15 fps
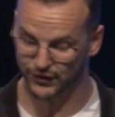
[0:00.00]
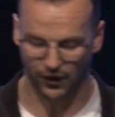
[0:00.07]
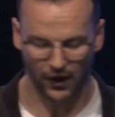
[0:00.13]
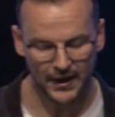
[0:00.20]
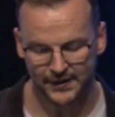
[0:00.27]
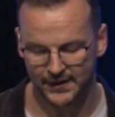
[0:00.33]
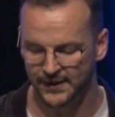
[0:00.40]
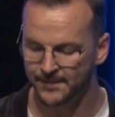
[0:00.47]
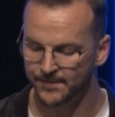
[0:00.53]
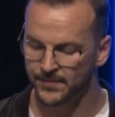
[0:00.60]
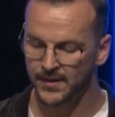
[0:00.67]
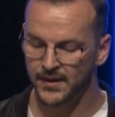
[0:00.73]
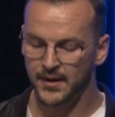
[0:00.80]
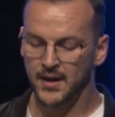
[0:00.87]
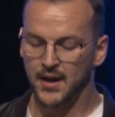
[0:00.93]
She's crazy.
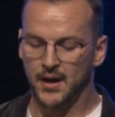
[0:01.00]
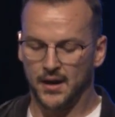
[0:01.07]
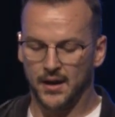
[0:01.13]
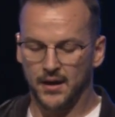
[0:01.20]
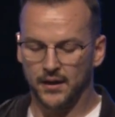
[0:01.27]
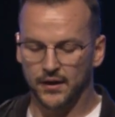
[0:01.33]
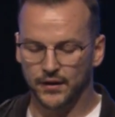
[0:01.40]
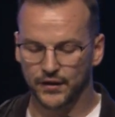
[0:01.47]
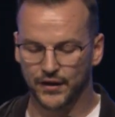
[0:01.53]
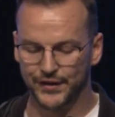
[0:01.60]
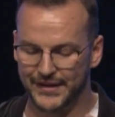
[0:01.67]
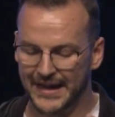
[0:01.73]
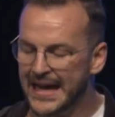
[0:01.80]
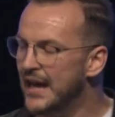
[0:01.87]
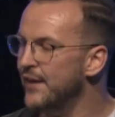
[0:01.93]

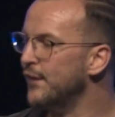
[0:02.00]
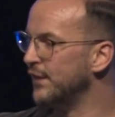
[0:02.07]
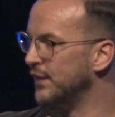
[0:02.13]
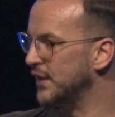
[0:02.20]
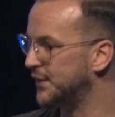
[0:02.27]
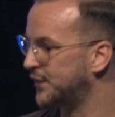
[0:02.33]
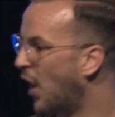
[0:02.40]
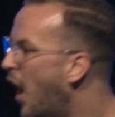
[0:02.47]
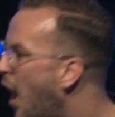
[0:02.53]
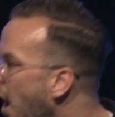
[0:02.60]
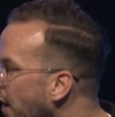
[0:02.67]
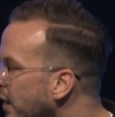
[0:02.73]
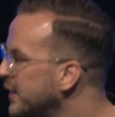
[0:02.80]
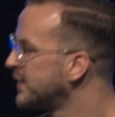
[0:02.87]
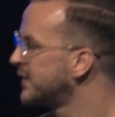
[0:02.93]
Because even the
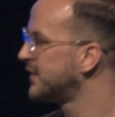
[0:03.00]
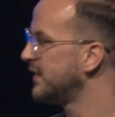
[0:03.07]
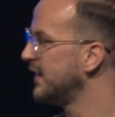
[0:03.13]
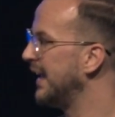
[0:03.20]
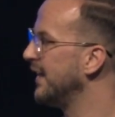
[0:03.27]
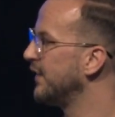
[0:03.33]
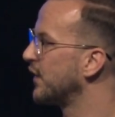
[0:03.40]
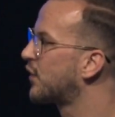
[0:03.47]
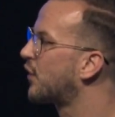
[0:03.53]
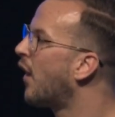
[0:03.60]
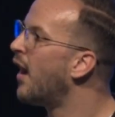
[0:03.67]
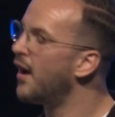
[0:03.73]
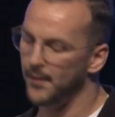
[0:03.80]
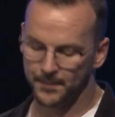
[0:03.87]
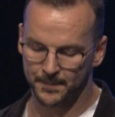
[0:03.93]
dogs eat the
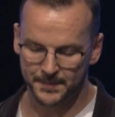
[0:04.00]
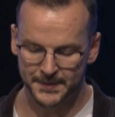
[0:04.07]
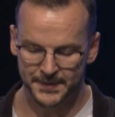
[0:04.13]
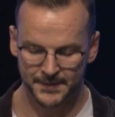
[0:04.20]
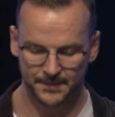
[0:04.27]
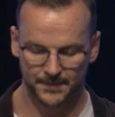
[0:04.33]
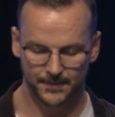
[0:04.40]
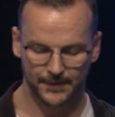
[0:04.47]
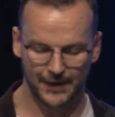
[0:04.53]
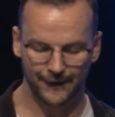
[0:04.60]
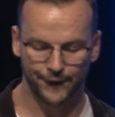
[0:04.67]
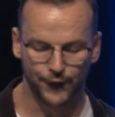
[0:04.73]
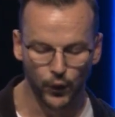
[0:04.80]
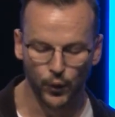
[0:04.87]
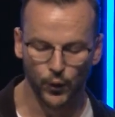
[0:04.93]
crumbs
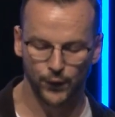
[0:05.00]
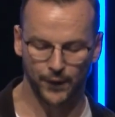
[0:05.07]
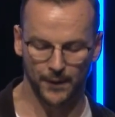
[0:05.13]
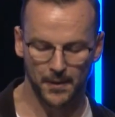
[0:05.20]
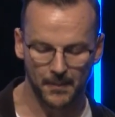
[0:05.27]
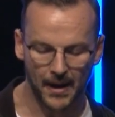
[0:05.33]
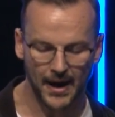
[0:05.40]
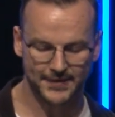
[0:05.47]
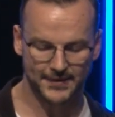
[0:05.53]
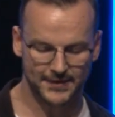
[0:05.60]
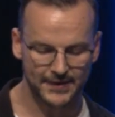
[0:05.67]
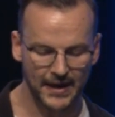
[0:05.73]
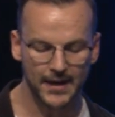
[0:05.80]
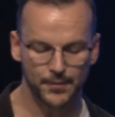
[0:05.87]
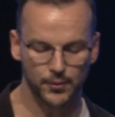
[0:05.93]
that fall from the
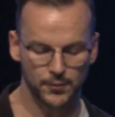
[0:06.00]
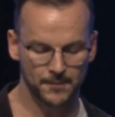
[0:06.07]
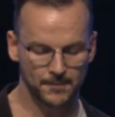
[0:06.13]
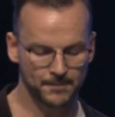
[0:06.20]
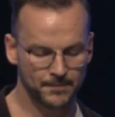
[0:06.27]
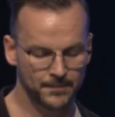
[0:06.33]
master's table.